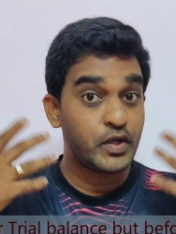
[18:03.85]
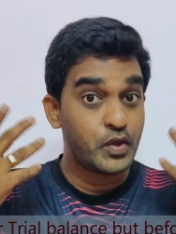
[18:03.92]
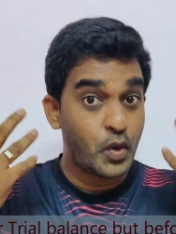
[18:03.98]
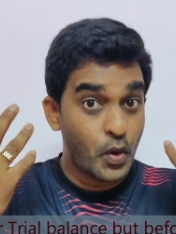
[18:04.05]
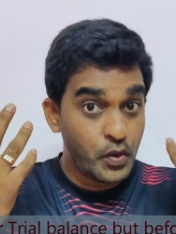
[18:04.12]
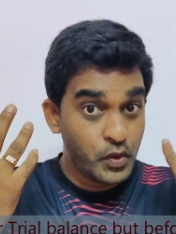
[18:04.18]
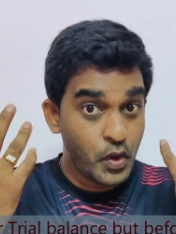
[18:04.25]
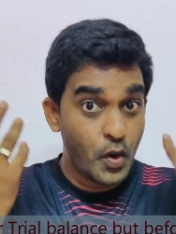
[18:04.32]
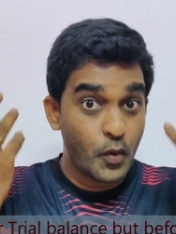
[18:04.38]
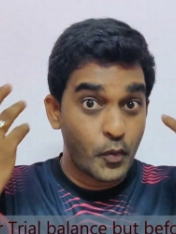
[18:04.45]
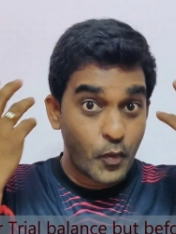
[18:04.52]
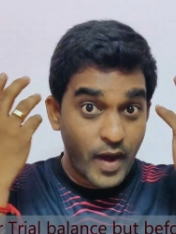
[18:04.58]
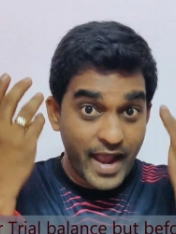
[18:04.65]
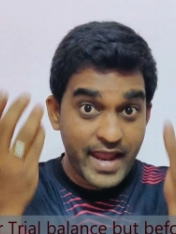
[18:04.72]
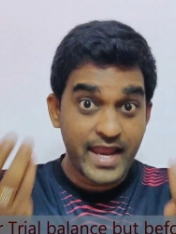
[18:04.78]
we don't know
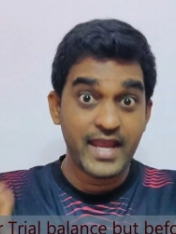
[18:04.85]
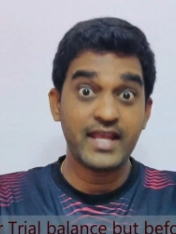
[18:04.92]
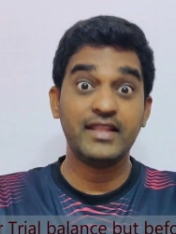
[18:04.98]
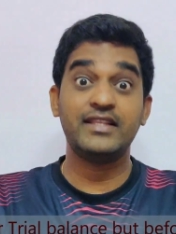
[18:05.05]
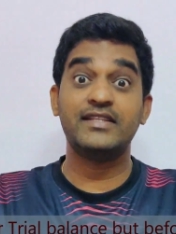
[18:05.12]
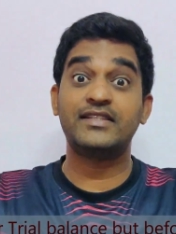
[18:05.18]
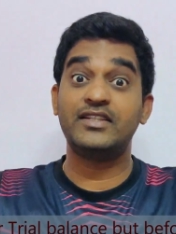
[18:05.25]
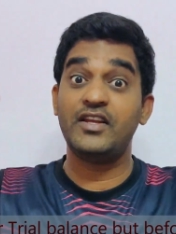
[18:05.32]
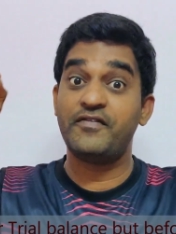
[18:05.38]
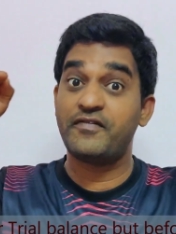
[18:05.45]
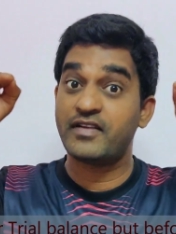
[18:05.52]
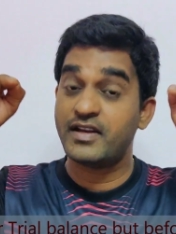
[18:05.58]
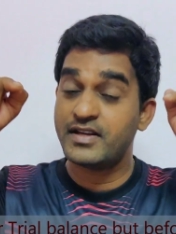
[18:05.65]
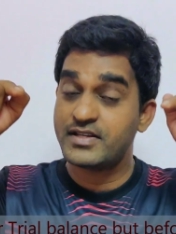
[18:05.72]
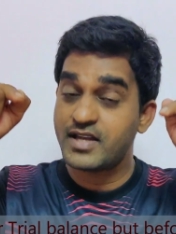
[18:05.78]
why this
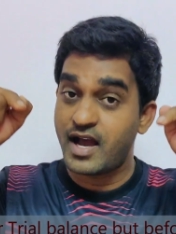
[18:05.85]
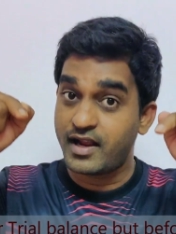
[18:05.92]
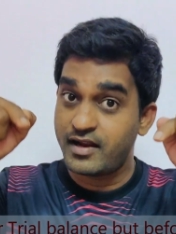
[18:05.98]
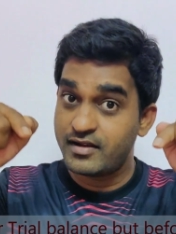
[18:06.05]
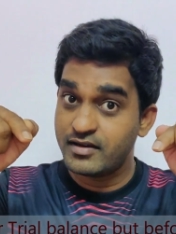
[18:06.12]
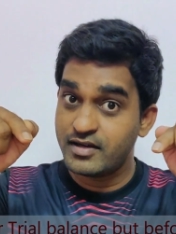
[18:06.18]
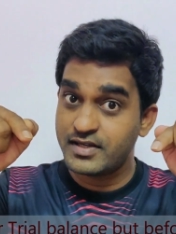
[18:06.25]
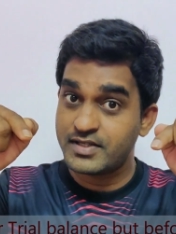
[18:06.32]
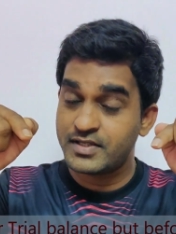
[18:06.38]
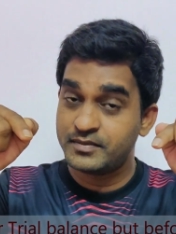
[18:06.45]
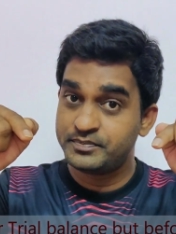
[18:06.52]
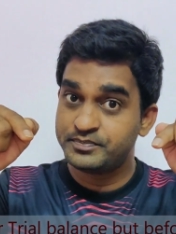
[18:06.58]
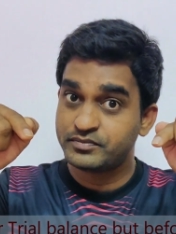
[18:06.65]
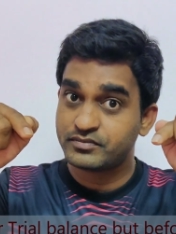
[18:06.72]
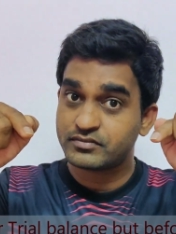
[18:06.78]
difference
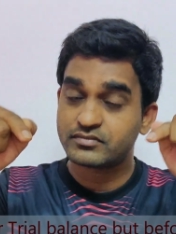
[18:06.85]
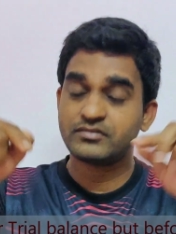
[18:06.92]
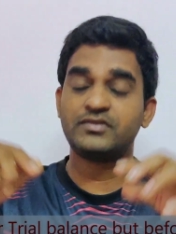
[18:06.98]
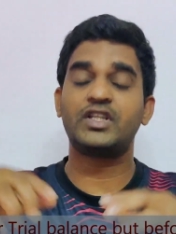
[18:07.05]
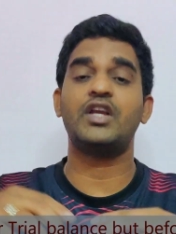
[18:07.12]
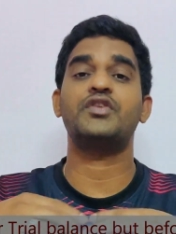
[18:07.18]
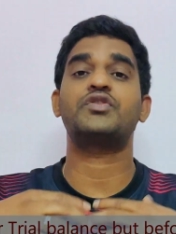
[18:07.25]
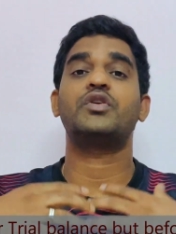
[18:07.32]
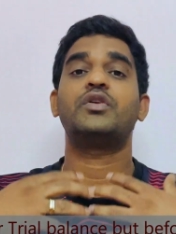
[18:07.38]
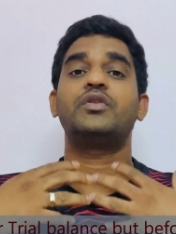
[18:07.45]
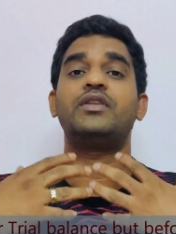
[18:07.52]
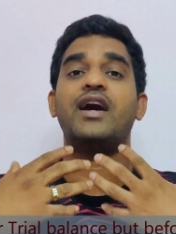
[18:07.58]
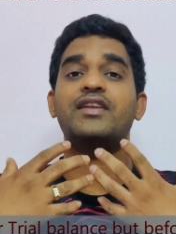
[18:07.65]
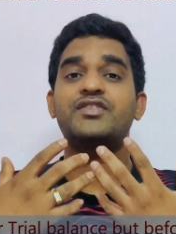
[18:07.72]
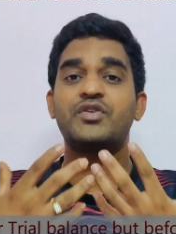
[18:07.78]
occurs,
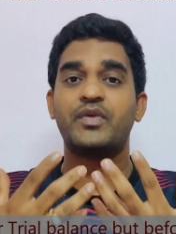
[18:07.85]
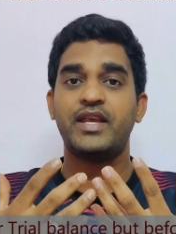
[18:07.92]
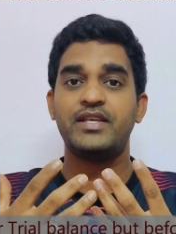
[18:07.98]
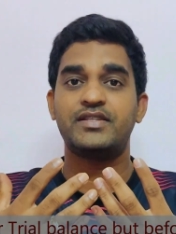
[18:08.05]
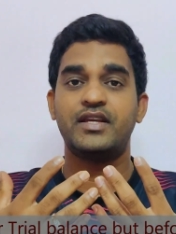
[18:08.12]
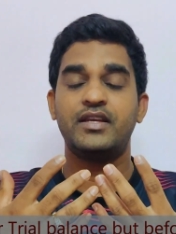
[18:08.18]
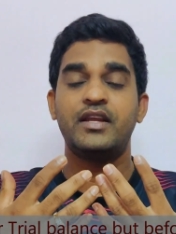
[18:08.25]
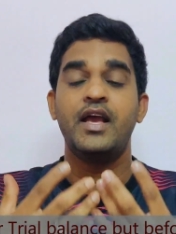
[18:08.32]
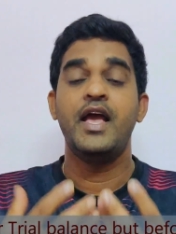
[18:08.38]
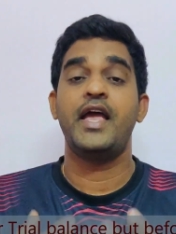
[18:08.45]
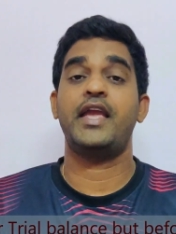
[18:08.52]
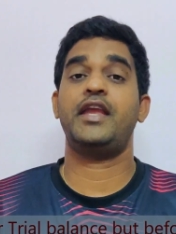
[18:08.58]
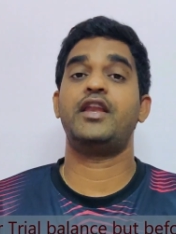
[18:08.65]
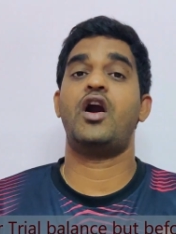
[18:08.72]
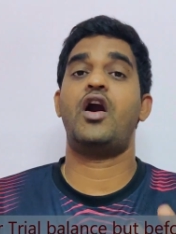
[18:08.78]
so that's the reason,
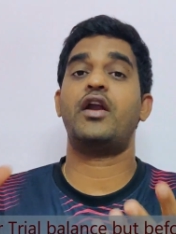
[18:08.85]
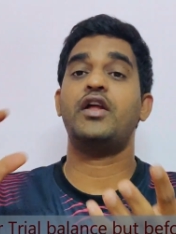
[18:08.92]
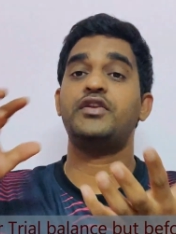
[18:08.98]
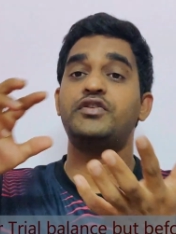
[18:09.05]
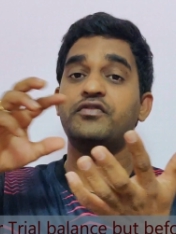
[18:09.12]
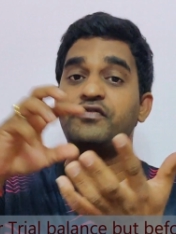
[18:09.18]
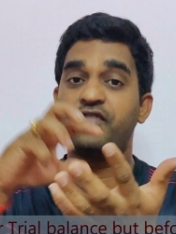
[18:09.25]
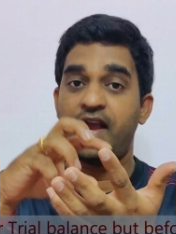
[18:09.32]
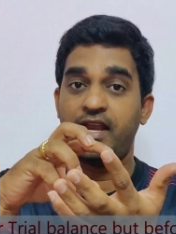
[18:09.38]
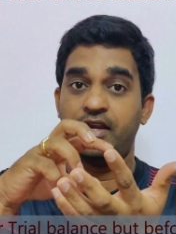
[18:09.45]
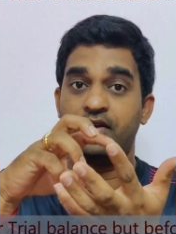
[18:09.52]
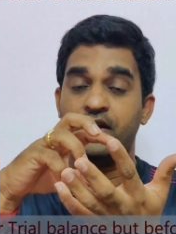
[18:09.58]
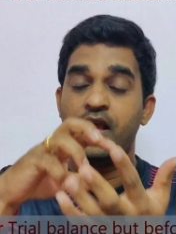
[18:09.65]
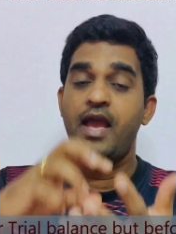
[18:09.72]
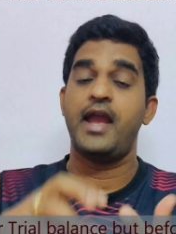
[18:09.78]
in order to
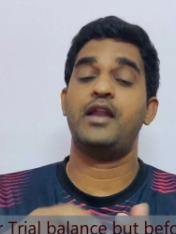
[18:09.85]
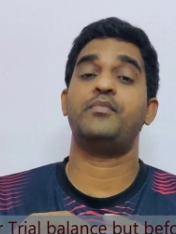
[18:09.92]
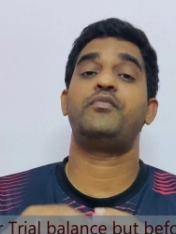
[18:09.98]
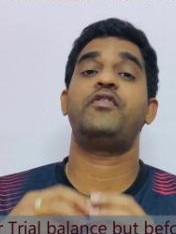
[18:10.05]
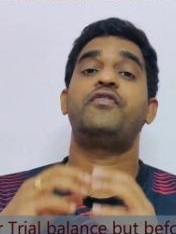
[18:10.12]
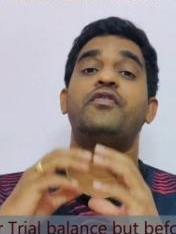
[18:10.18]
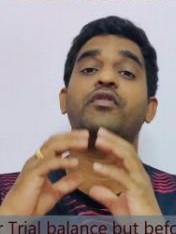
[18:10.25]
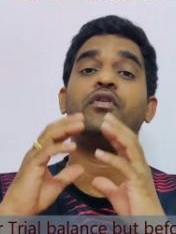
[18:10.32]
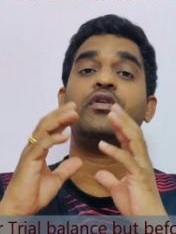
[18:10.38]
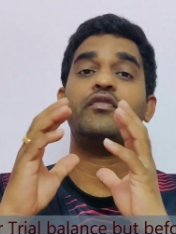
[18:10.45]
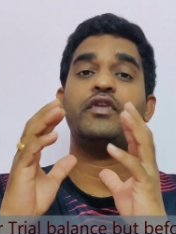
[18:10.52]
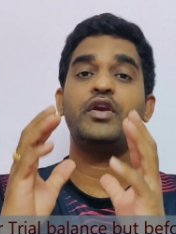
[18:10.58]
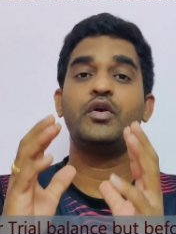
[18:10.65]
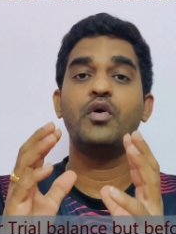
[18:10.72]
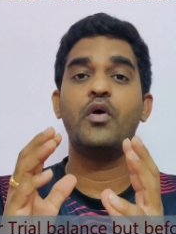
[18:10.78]
find, and
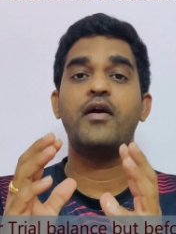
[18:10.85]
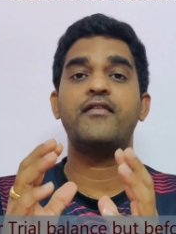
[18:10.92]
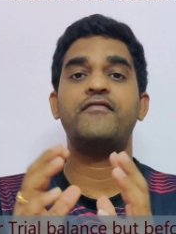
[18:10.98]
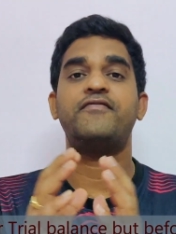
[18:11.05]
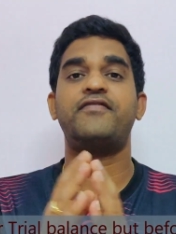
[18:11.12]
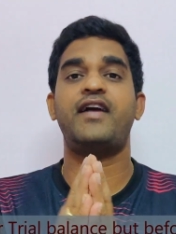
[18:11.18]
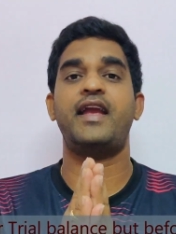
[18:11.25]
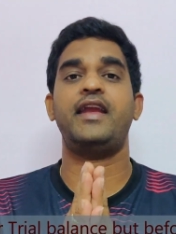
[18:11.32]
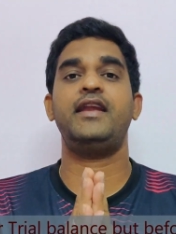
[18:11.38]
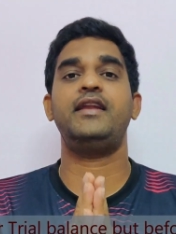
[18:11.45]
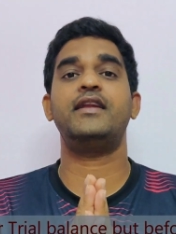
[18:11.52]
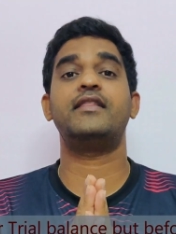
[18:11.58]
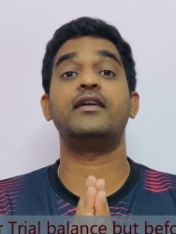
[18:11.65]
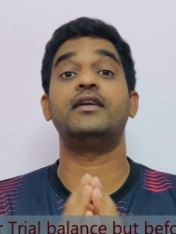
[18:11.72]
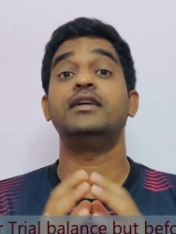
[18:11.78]
before we go and
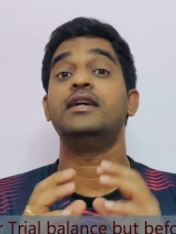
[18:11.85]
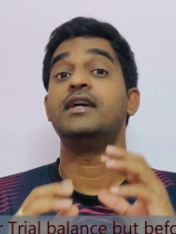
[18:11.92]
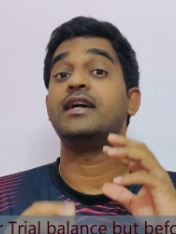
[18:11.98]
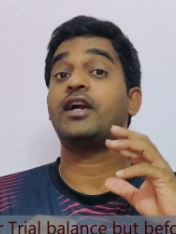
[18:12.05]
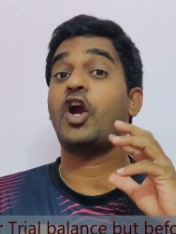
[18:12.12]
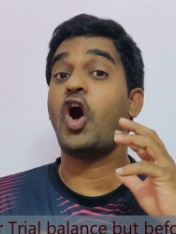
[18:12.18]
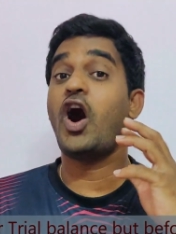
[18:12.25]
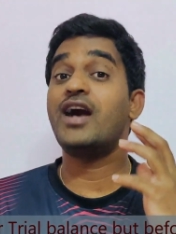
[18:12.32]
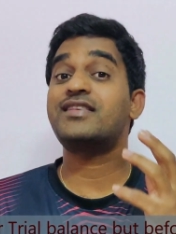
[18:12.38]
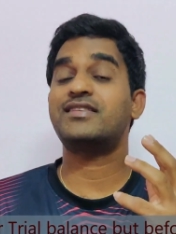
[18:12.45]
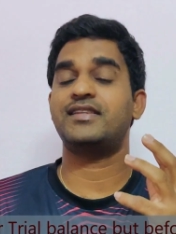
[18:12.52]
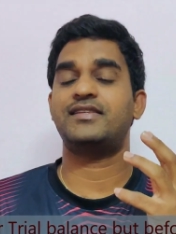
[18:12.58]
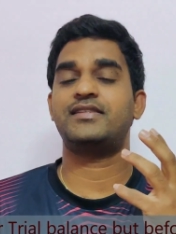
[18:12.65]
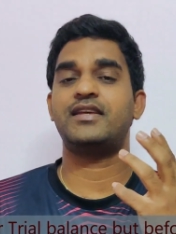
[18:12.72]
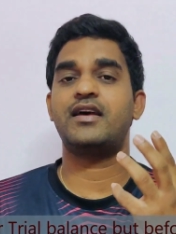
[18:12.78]
find the
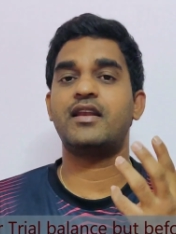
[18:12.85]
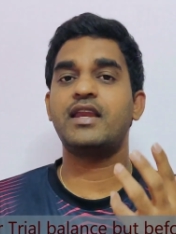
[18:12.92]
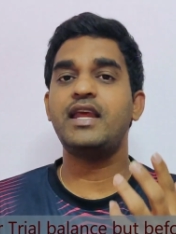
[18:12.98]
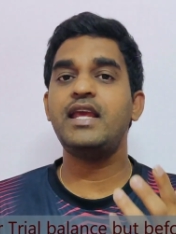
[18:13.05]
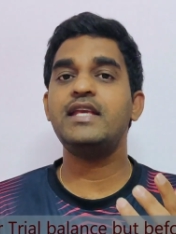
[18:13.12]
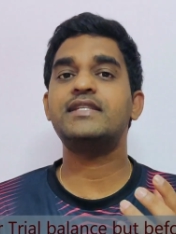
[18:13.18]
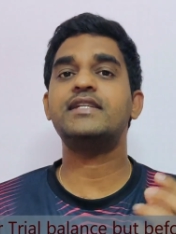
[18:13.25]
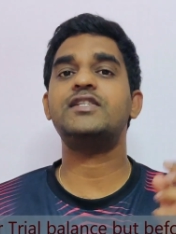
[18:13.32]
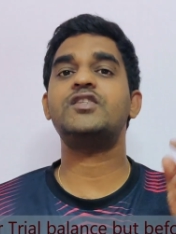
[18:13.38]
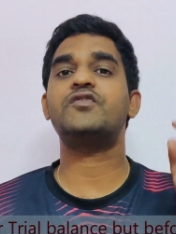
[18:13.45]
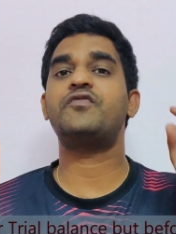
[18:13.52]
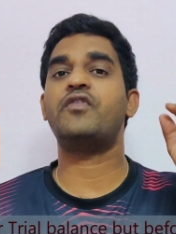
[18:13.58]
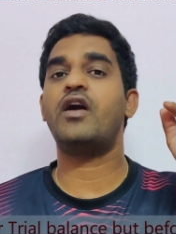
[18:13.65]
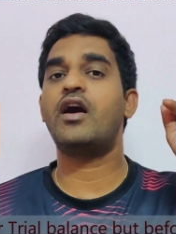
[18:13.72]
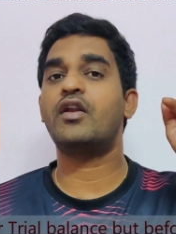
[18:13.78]
causes,
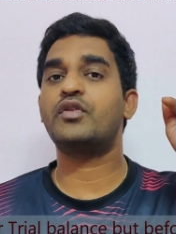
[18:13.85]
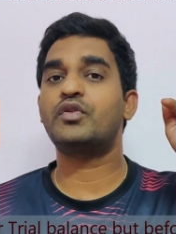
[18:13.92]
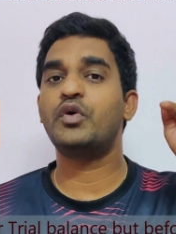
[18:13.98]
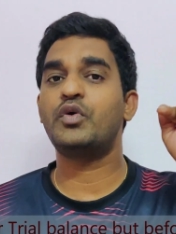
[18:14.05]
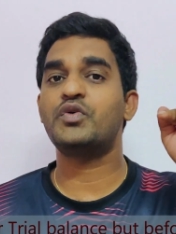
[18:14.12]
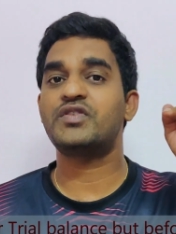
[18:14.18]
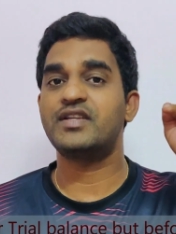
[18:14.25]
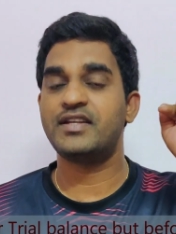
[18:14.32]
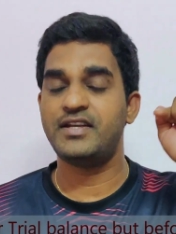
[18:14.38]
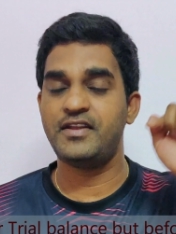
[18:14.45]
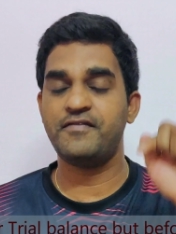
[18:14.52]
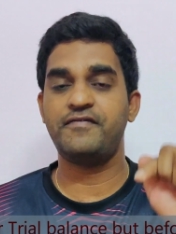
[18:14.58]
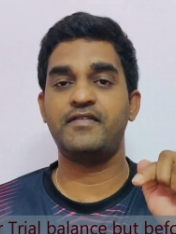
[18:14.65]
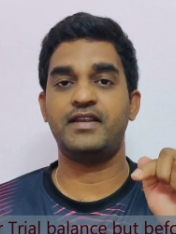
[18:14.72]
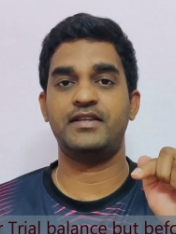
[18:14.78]
reasons for those
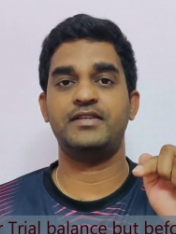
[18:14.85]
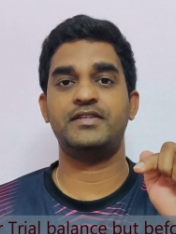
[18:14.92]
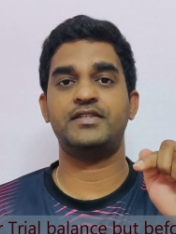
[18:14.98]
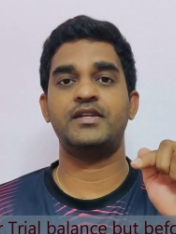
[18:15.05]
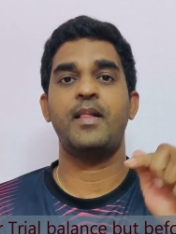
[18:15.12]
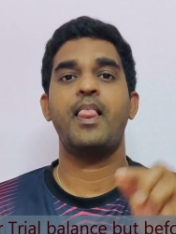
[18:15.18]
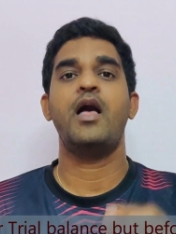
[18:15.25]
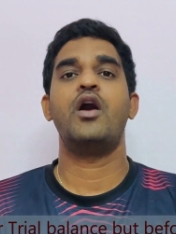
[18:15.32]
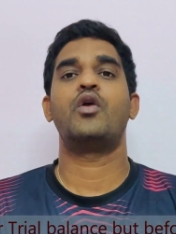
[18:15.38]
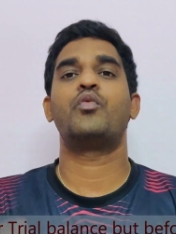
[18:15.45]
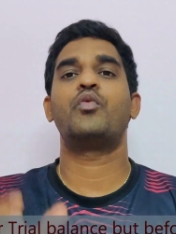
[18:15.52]
difference,